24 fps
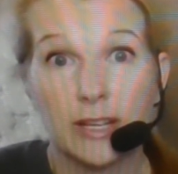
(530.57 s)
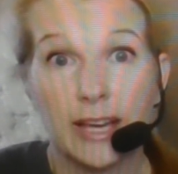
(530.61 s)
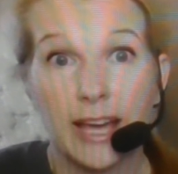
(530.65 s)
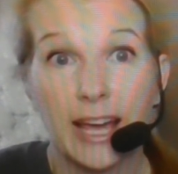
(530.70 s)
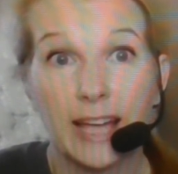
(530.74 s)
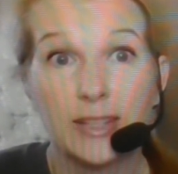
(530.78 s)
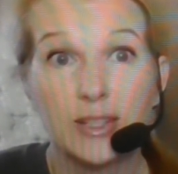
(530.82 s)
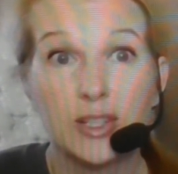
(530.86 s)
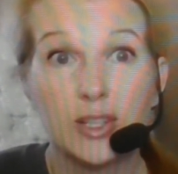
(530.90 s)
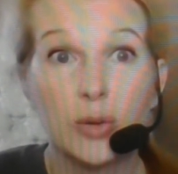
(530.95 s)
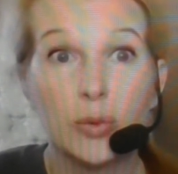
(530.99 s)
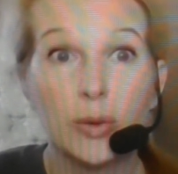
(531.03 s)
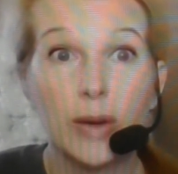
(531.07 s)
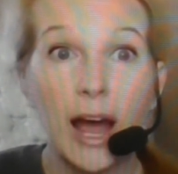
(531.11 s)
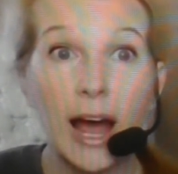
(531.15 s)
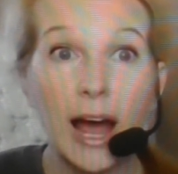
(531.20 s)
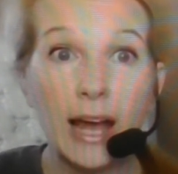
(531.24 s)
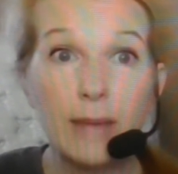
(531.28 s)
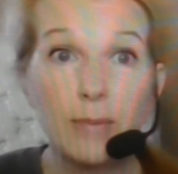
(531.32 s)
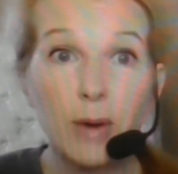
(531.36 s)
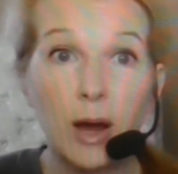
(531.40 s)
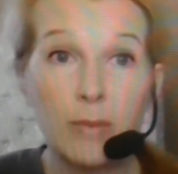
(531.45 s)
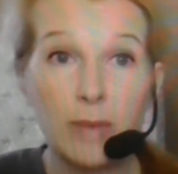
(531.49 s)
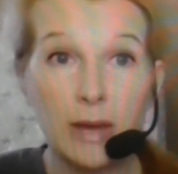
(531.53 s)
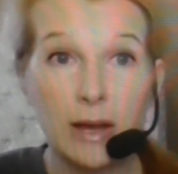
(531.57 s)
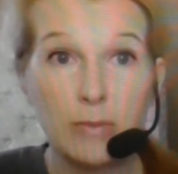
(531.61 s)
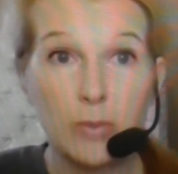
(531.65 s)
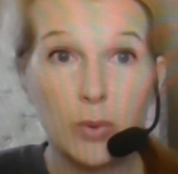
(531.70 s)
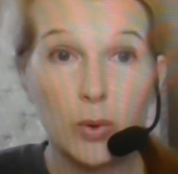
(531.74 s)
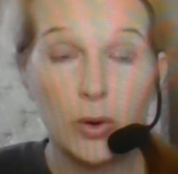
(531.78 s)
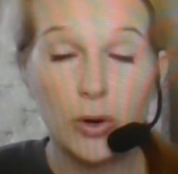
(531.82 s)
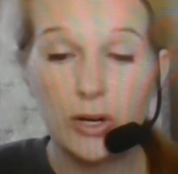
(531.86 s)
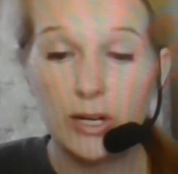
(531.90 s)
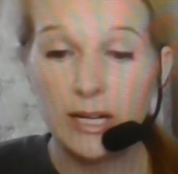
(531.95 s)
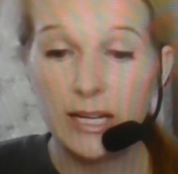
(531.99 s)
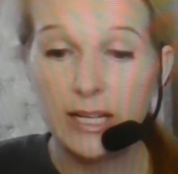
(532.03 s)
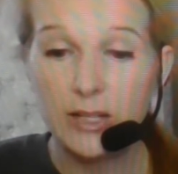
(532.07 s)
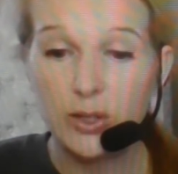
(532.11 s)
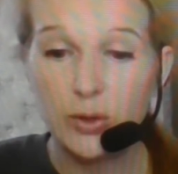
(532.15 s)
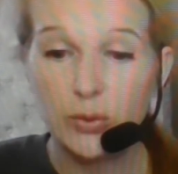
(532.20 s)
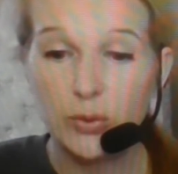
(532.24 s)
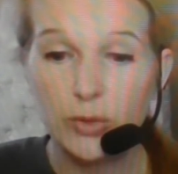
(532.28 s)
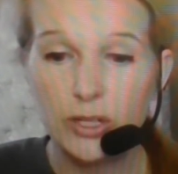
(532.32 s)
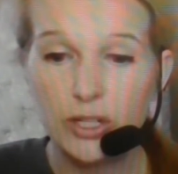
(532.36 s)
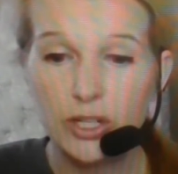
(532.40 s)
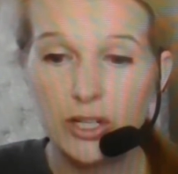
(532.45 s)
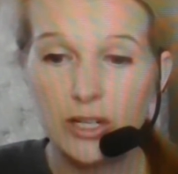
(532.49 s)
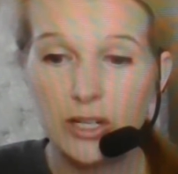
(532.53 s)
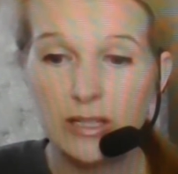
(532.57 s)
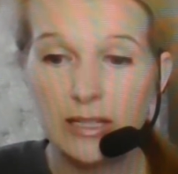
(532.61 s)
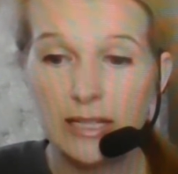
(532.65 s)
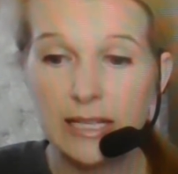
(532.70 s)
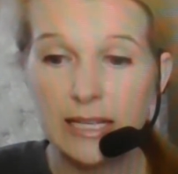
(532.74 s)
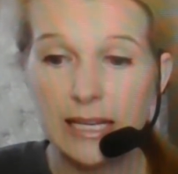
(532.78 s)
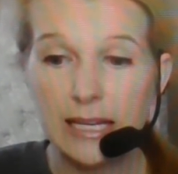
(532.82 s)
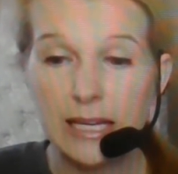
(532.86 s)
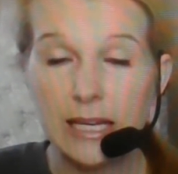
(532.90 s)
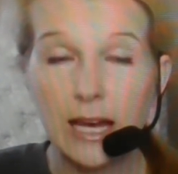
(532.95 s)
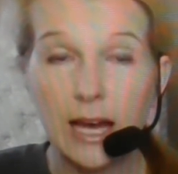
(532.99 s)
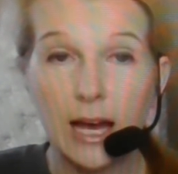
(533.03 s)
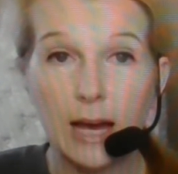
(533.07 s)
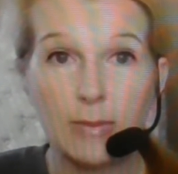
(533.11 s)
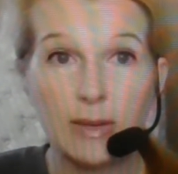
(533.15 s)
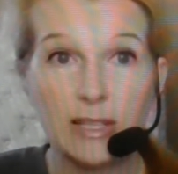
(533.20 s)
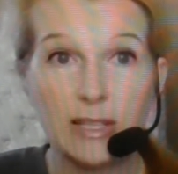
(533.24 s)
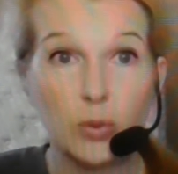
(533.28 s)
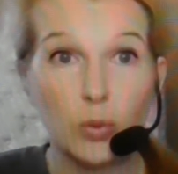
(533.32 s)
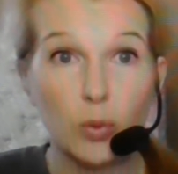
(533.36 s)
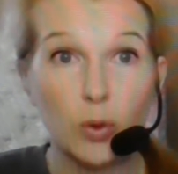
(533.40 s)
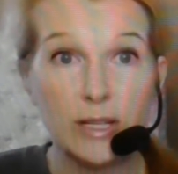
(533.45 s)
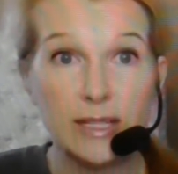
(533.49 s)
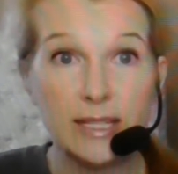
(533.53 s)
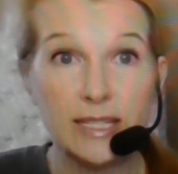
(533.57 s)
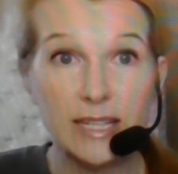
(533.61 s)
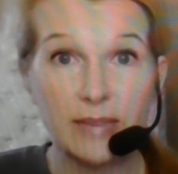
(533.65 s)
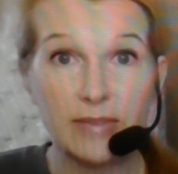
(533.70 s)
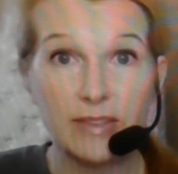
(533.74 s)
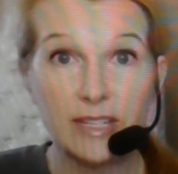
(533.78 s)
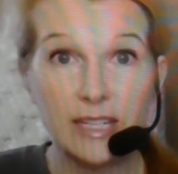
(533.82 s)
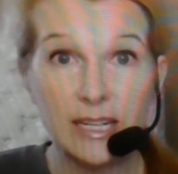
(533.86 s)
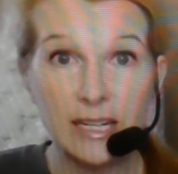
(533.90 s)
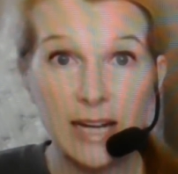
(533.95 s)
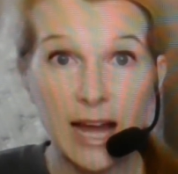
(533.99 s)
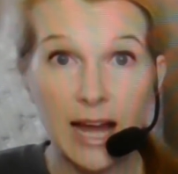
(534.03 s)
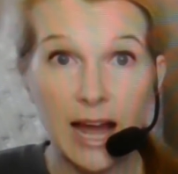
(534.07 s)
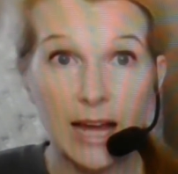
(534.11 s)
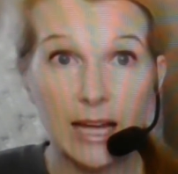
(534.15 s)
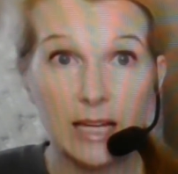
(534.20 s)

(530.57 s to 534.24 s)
And so when I bought my board, it's originally, it's $179.